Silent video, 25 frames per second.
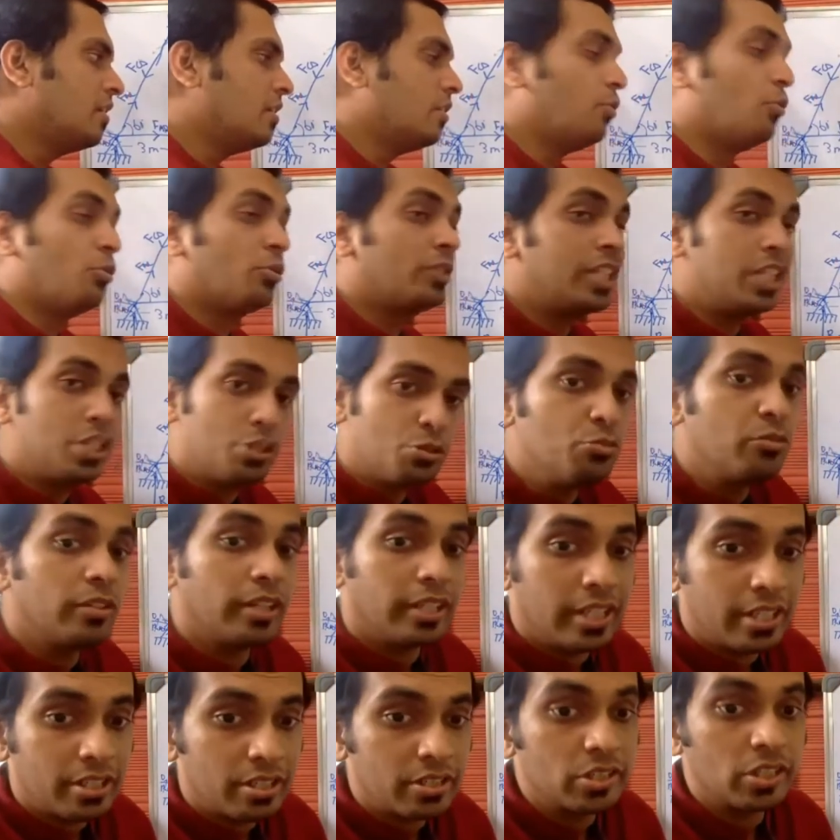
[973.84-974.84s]
Only two
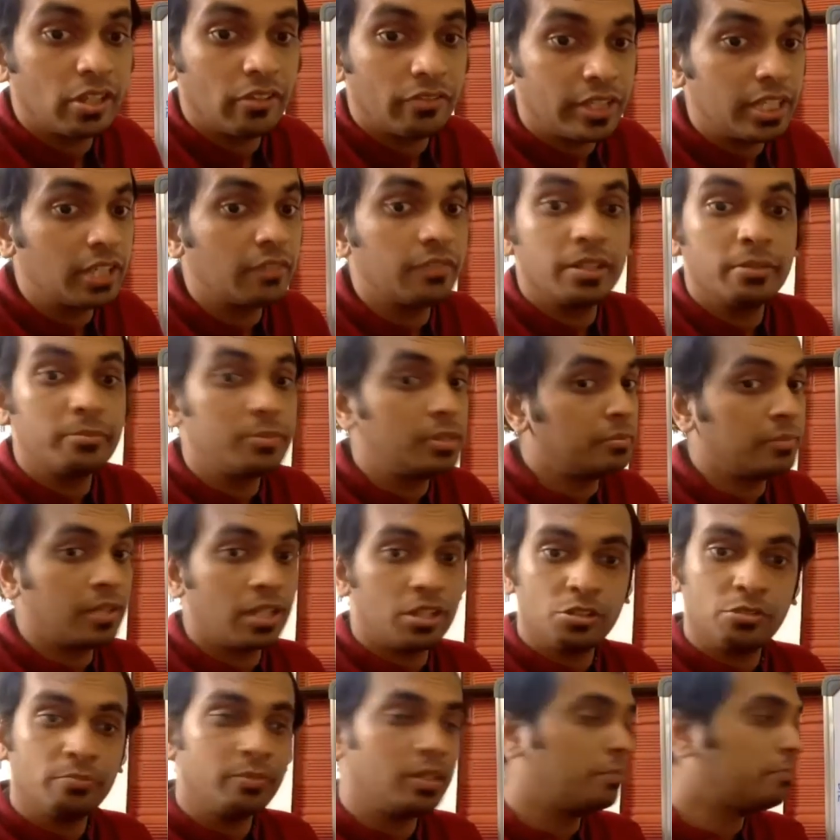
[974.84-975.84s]
conditions of equilibrium
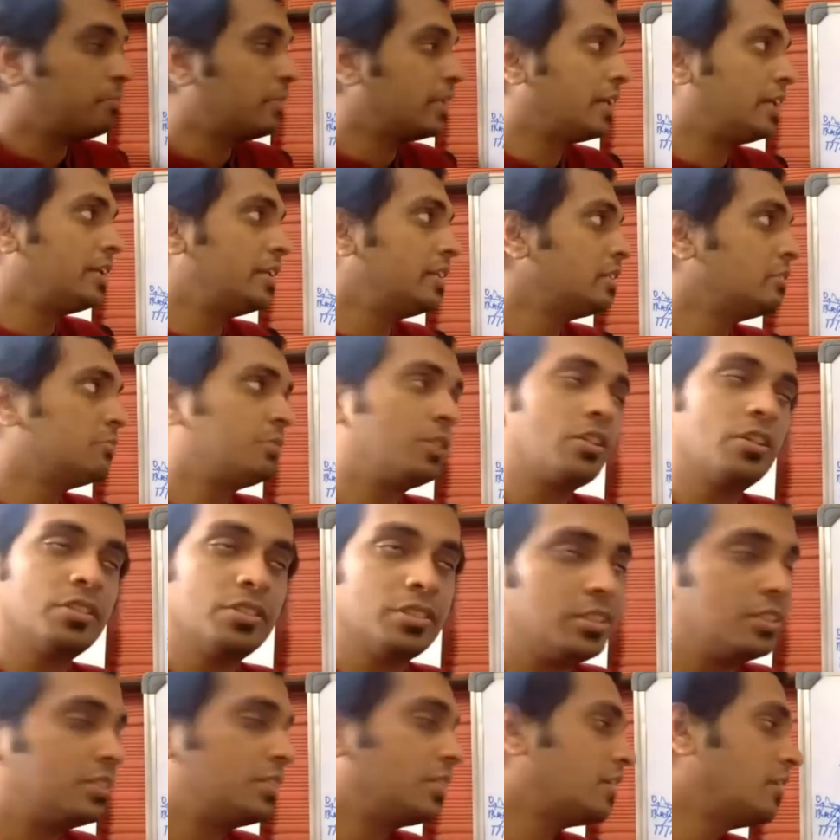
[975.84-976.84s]
are to be applied here because
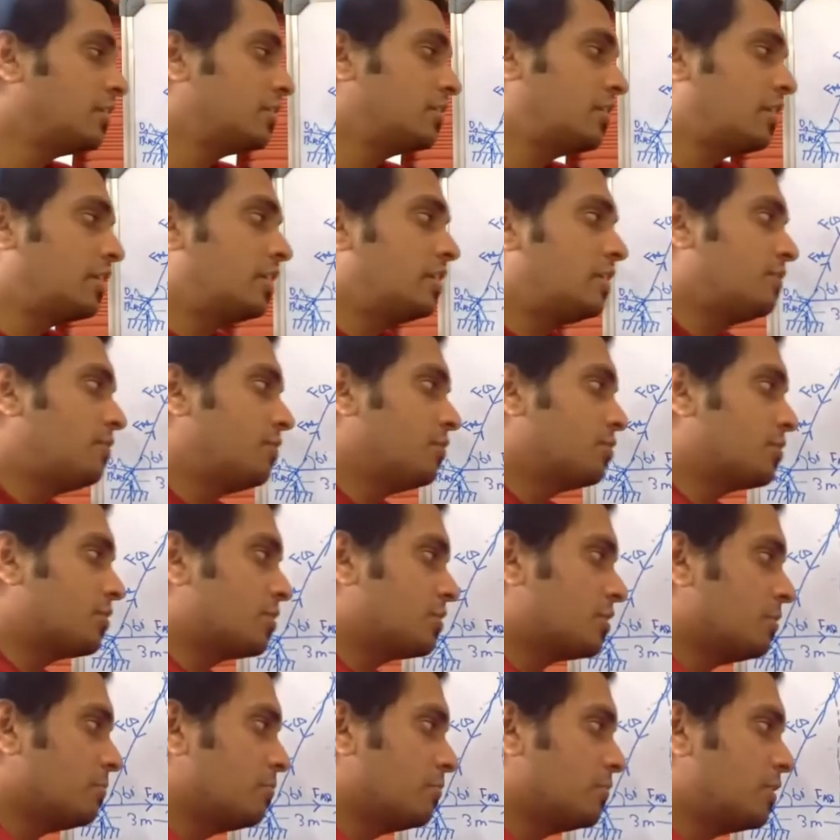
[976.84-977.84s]
it is a concurrent force
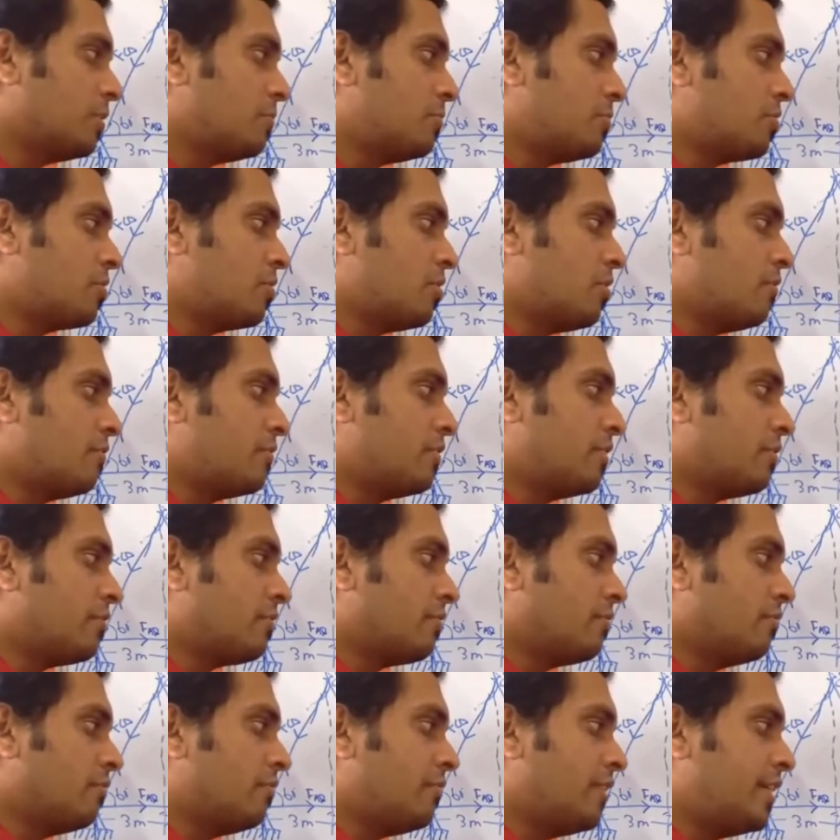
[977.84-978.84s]
system. Summation of
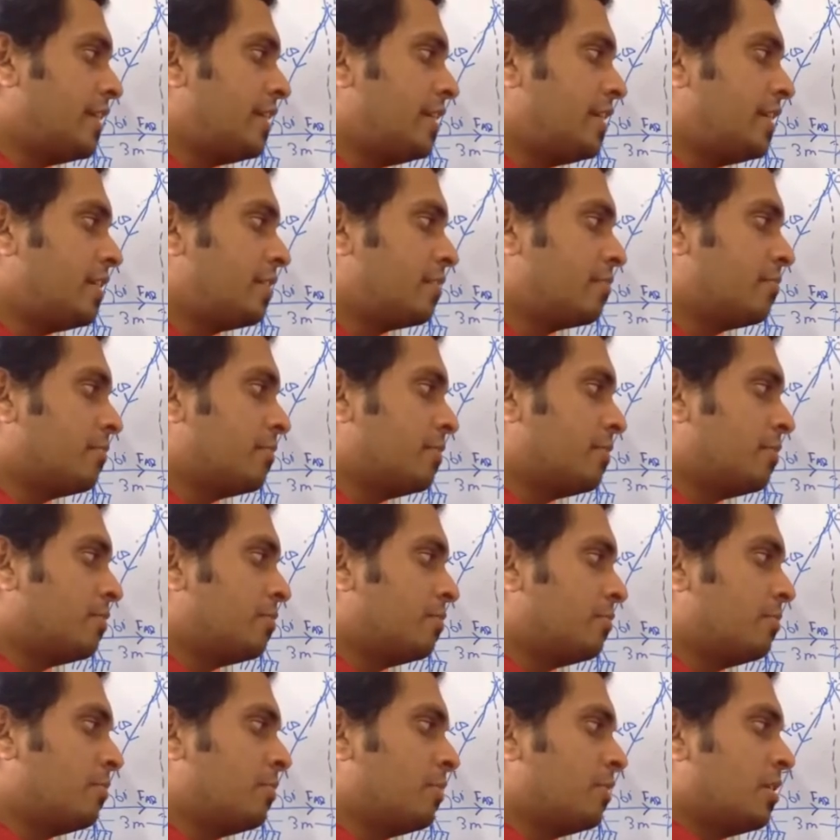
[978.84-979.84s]
Fy equal
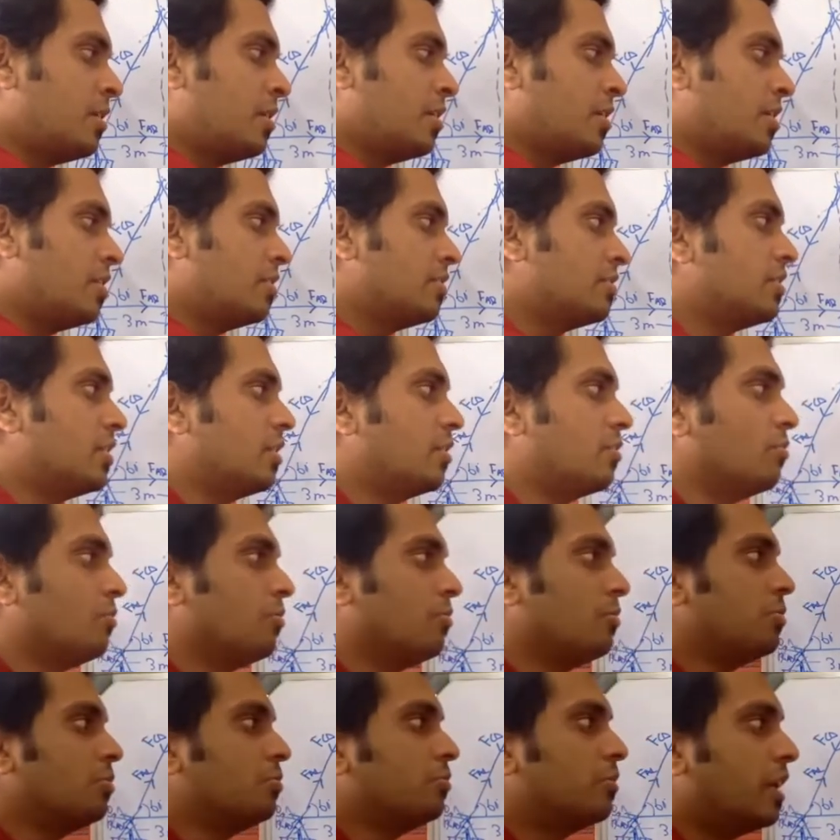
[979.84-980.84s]
to
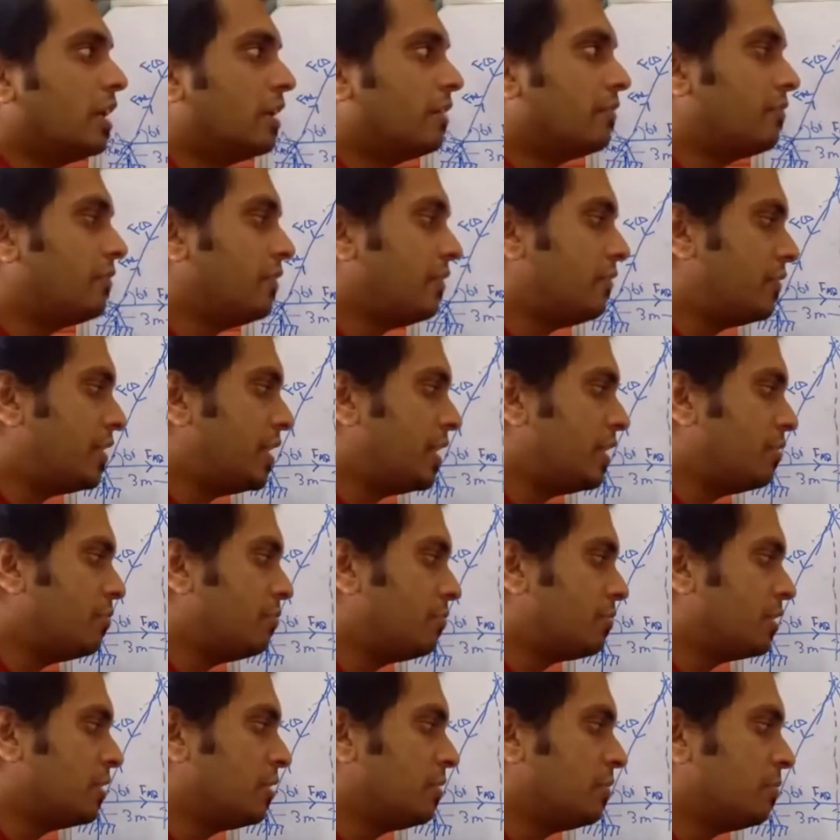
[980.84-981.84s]
0. You have 50
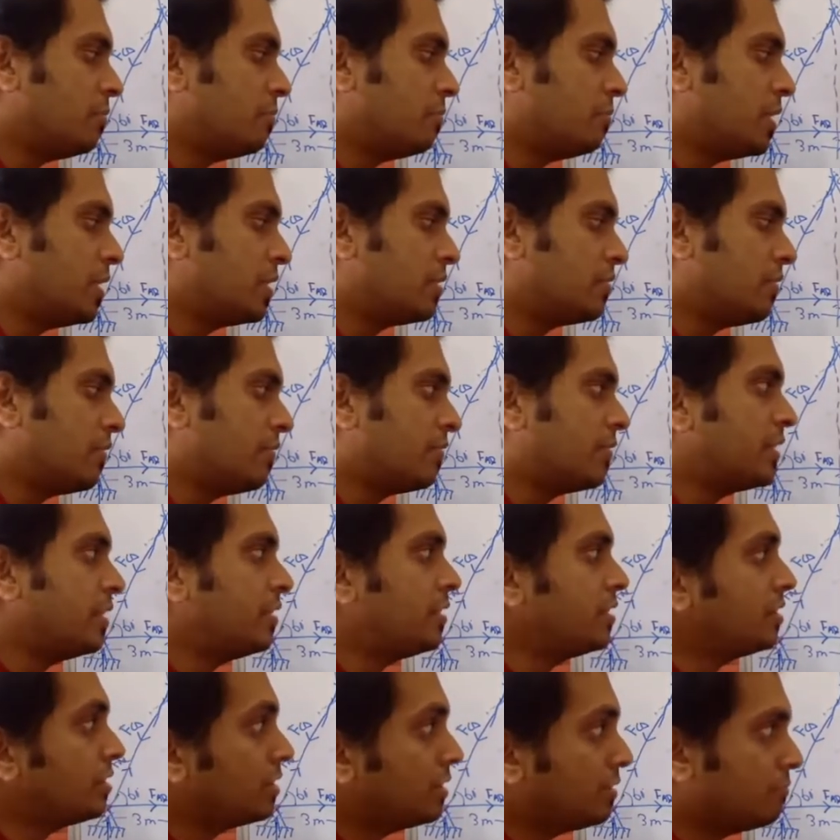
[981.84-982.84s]
Newton plus 50
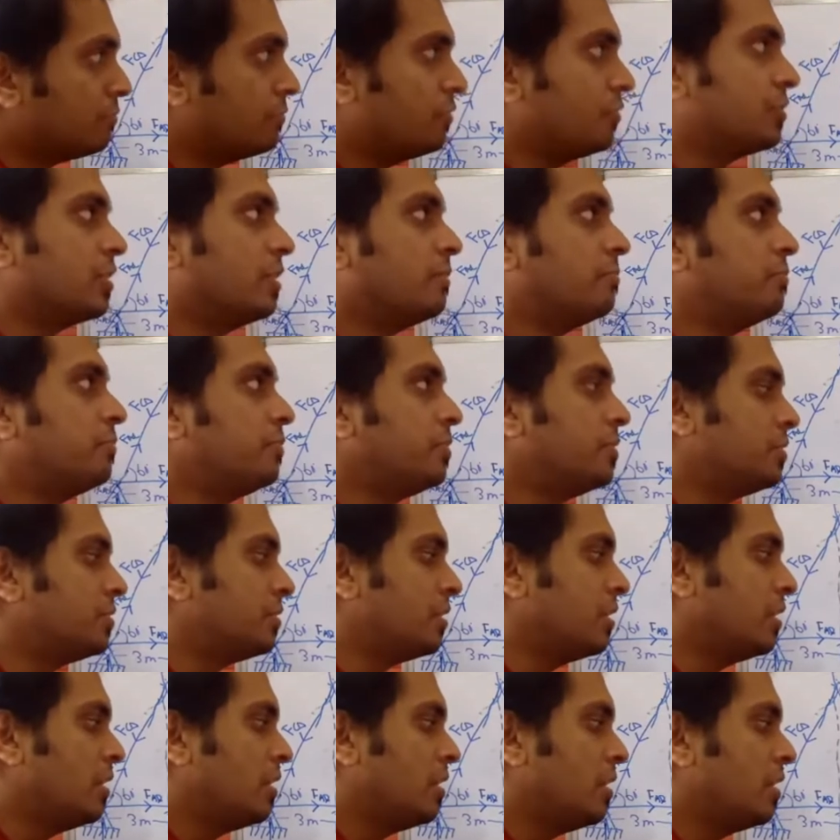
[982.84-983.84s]
it moves
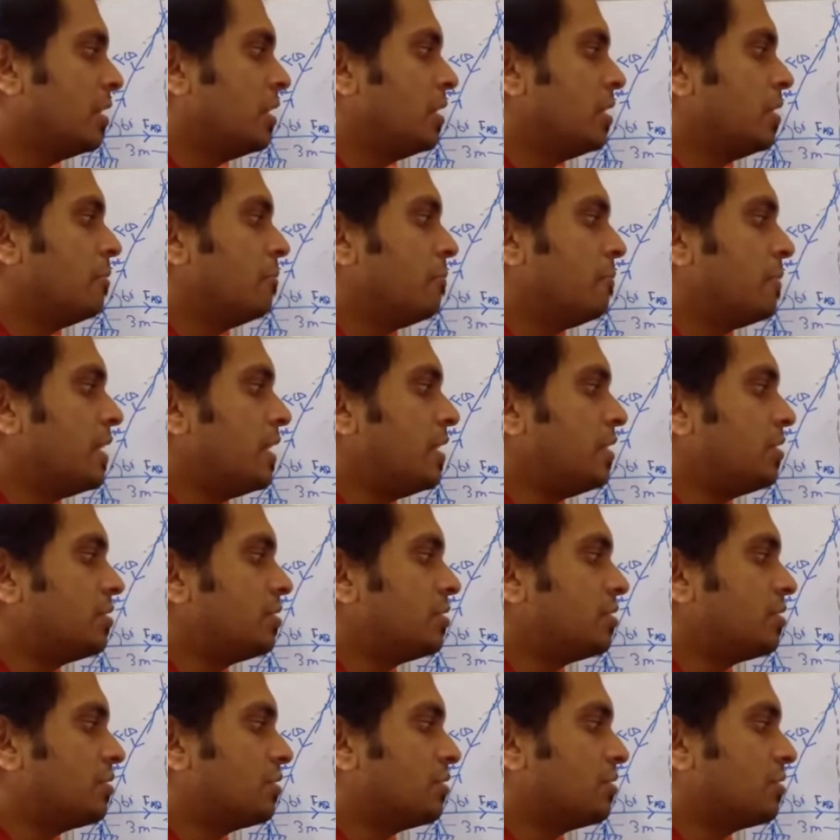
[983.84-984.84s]
upwards
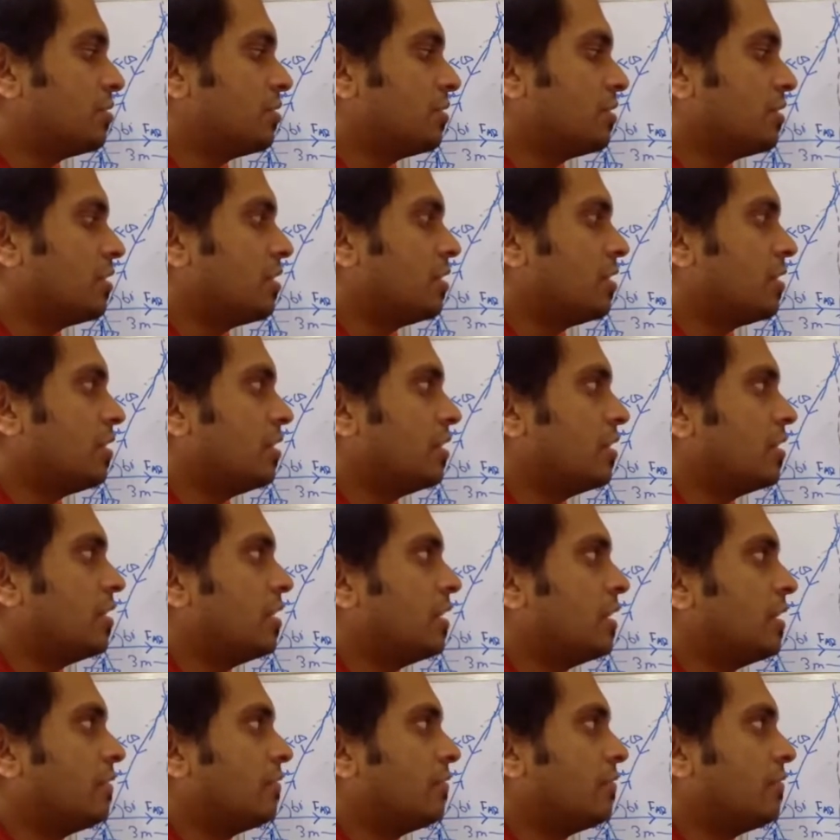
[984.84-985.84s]
plus
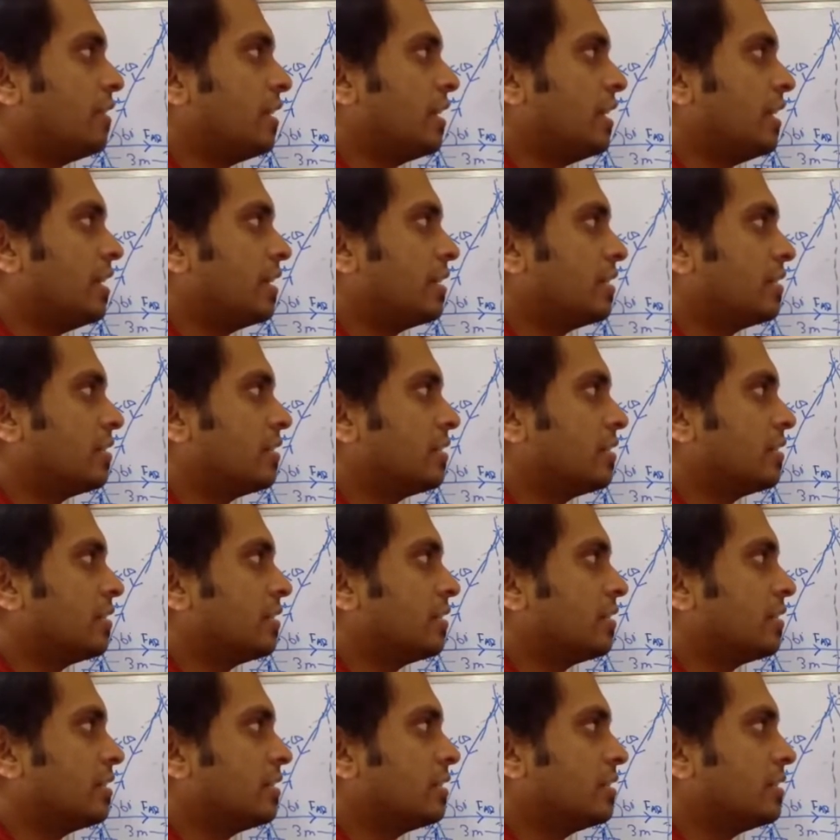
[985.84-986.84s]
F is
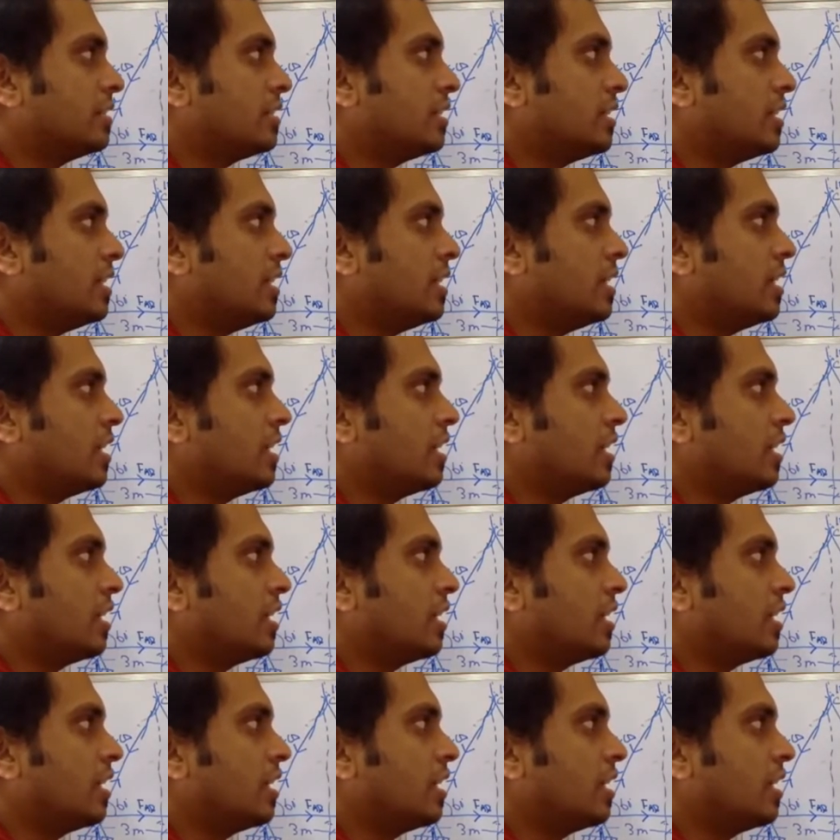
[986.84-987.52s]
C